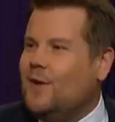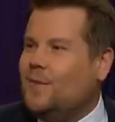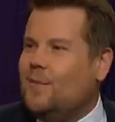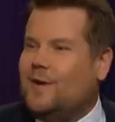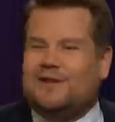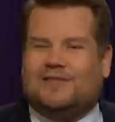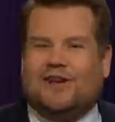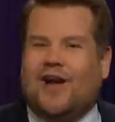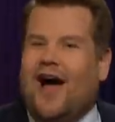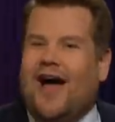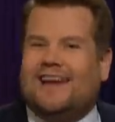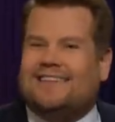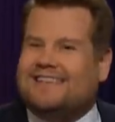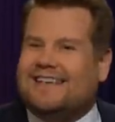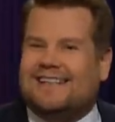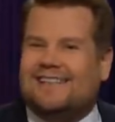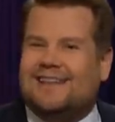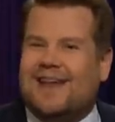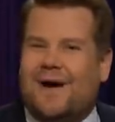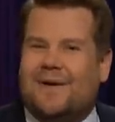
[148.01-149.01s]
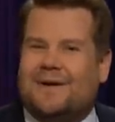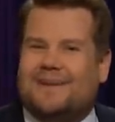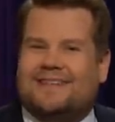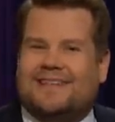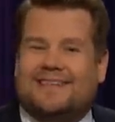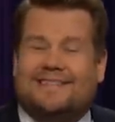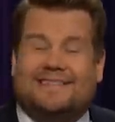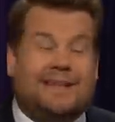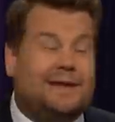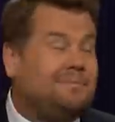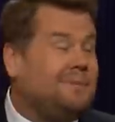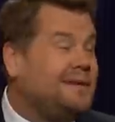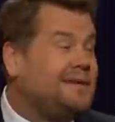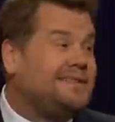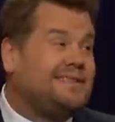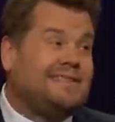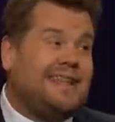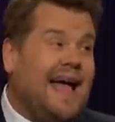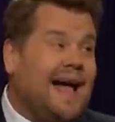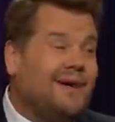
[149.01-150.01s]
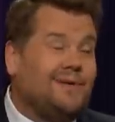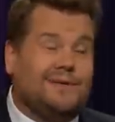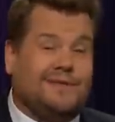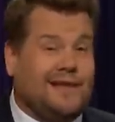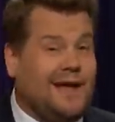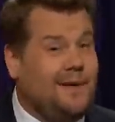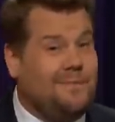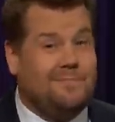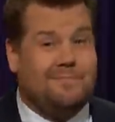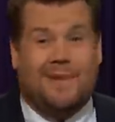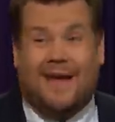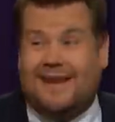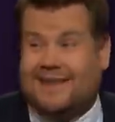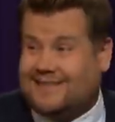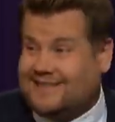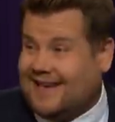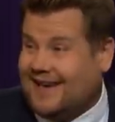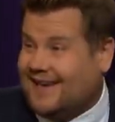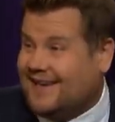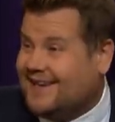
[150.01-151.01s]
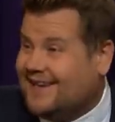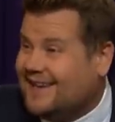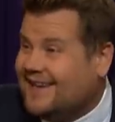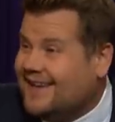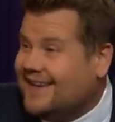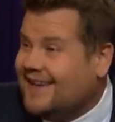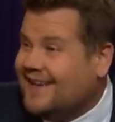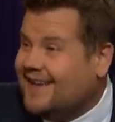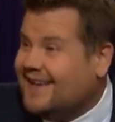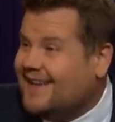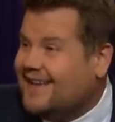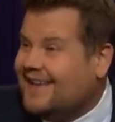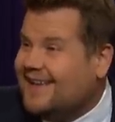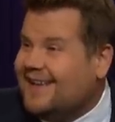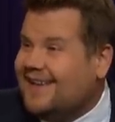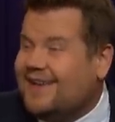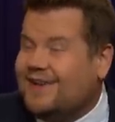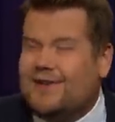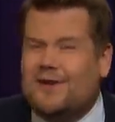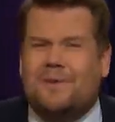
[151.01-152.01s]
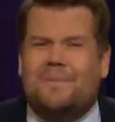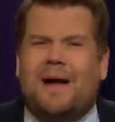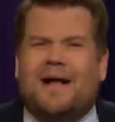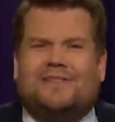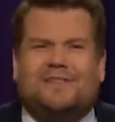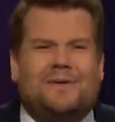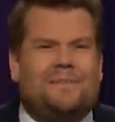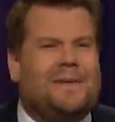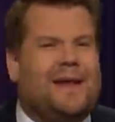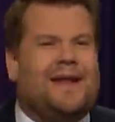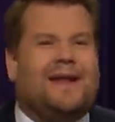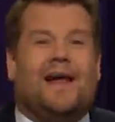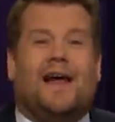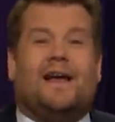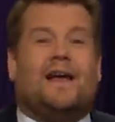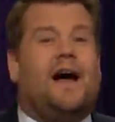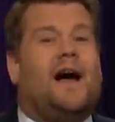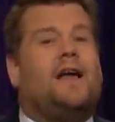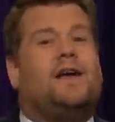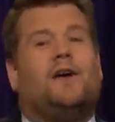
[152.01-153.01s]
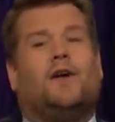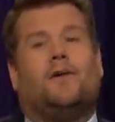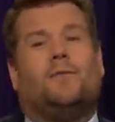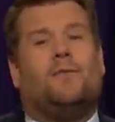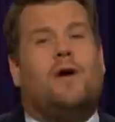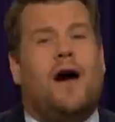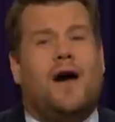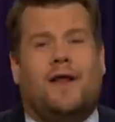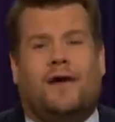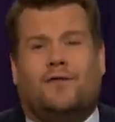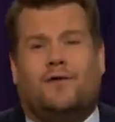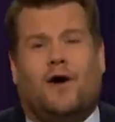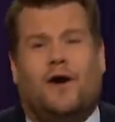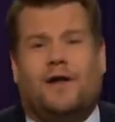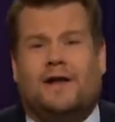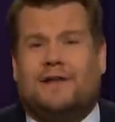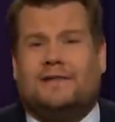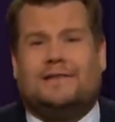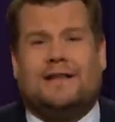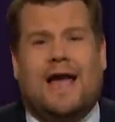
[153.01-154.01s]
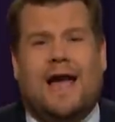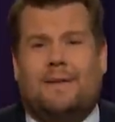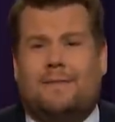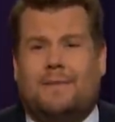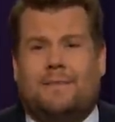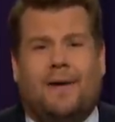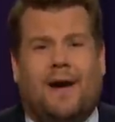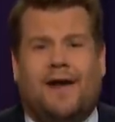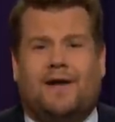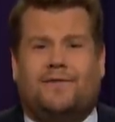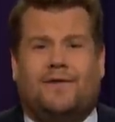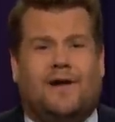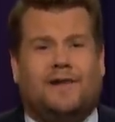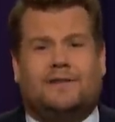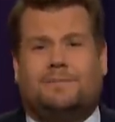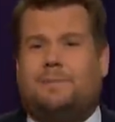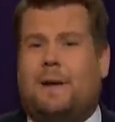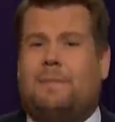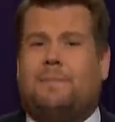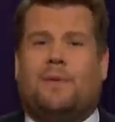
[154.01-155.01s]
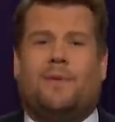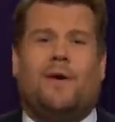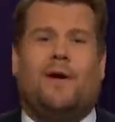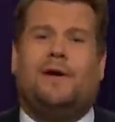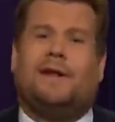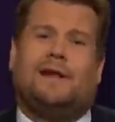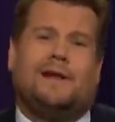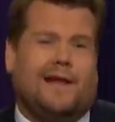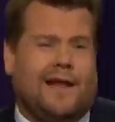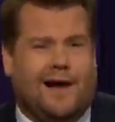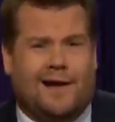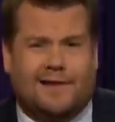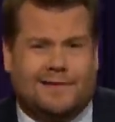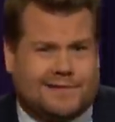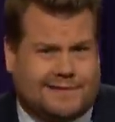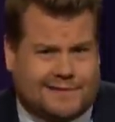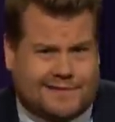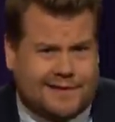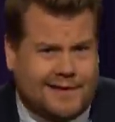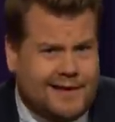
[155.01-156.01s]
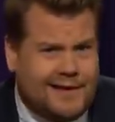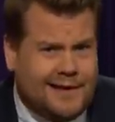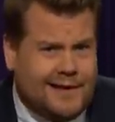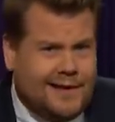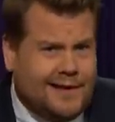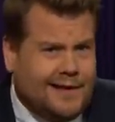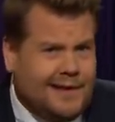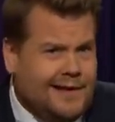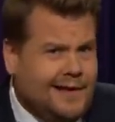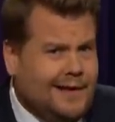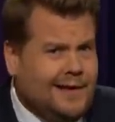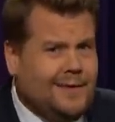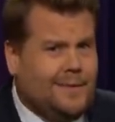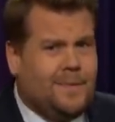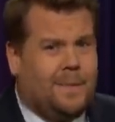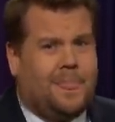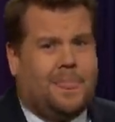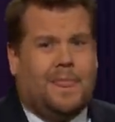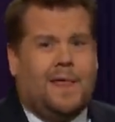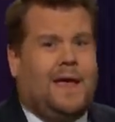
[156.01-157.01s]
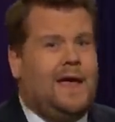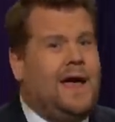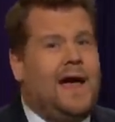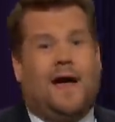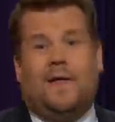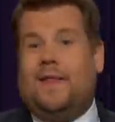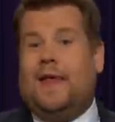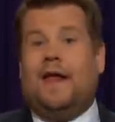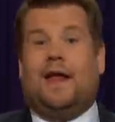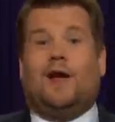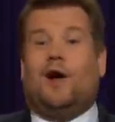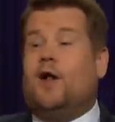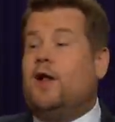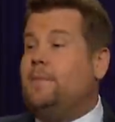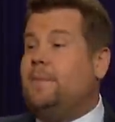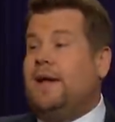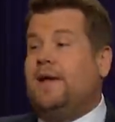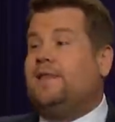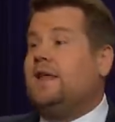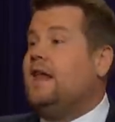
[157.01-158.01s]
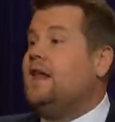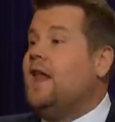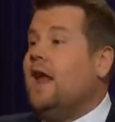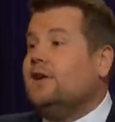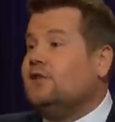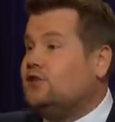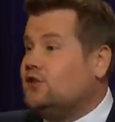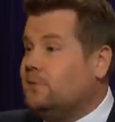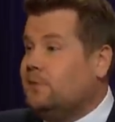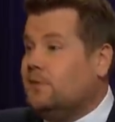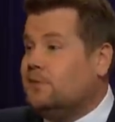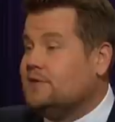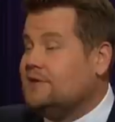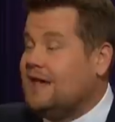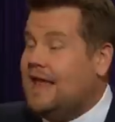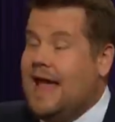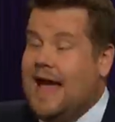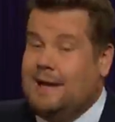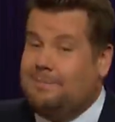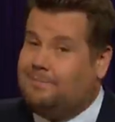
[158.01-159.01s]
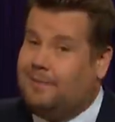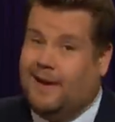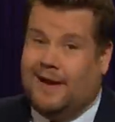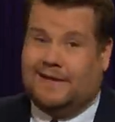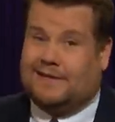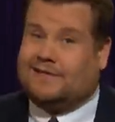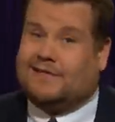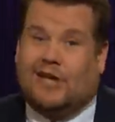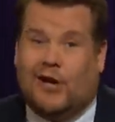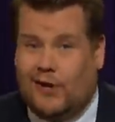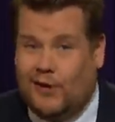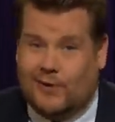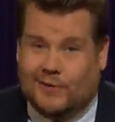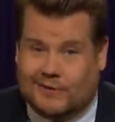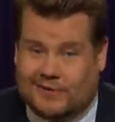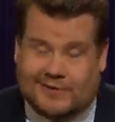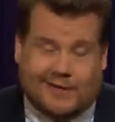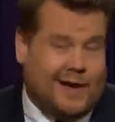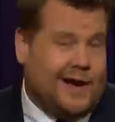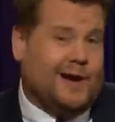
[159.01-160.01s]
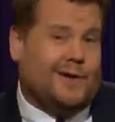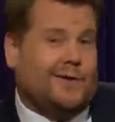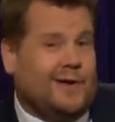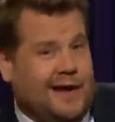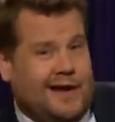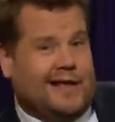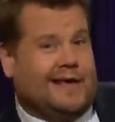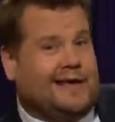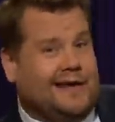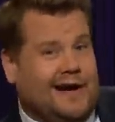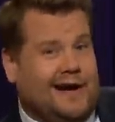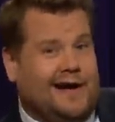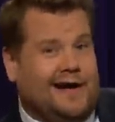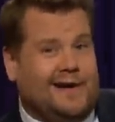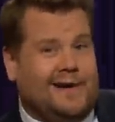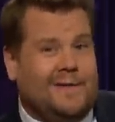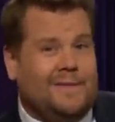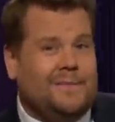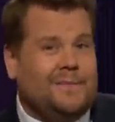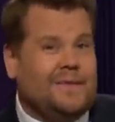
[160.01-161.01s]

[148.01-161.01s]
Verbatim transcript: which I didn't know existed, but sounds amazing. Can you imagine me like, I gotta run, I've got an exam in my advanced pepperoni class. and then I gotta be at the Lunchables lab by two, so I really can't.